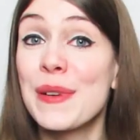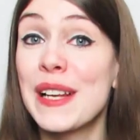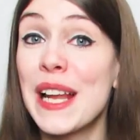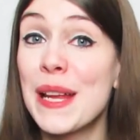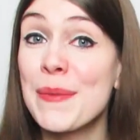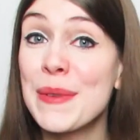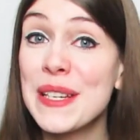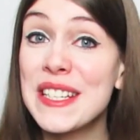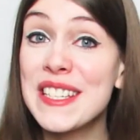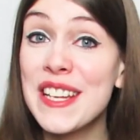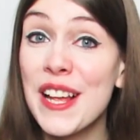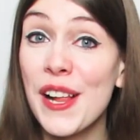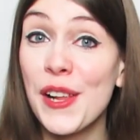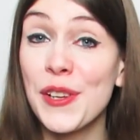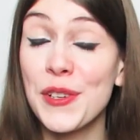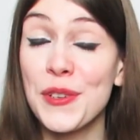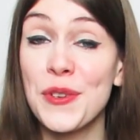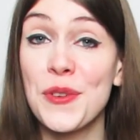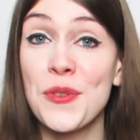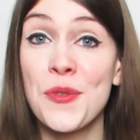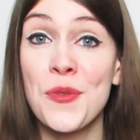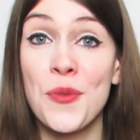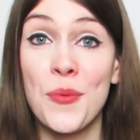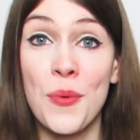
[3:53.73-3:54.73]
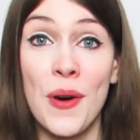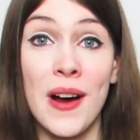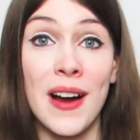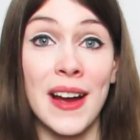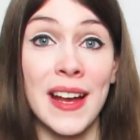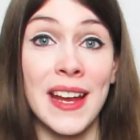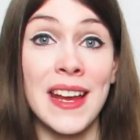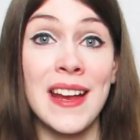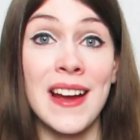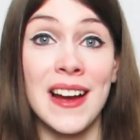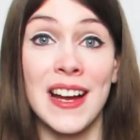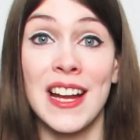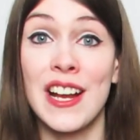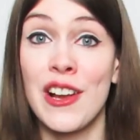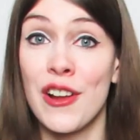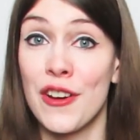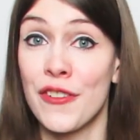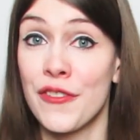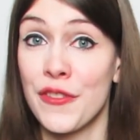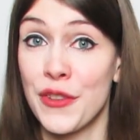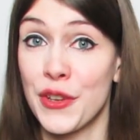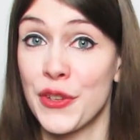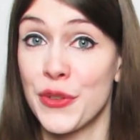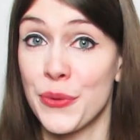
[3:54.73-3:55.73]
But let me tell you why I
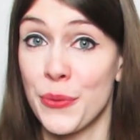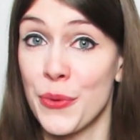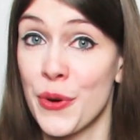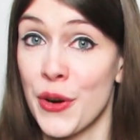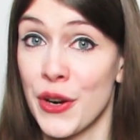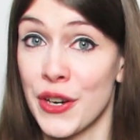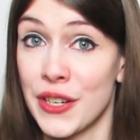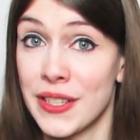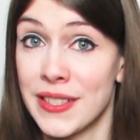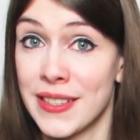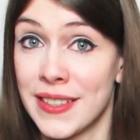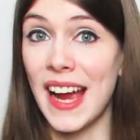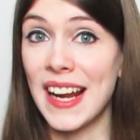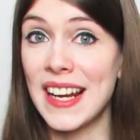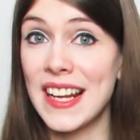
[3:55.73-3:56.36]
love this word.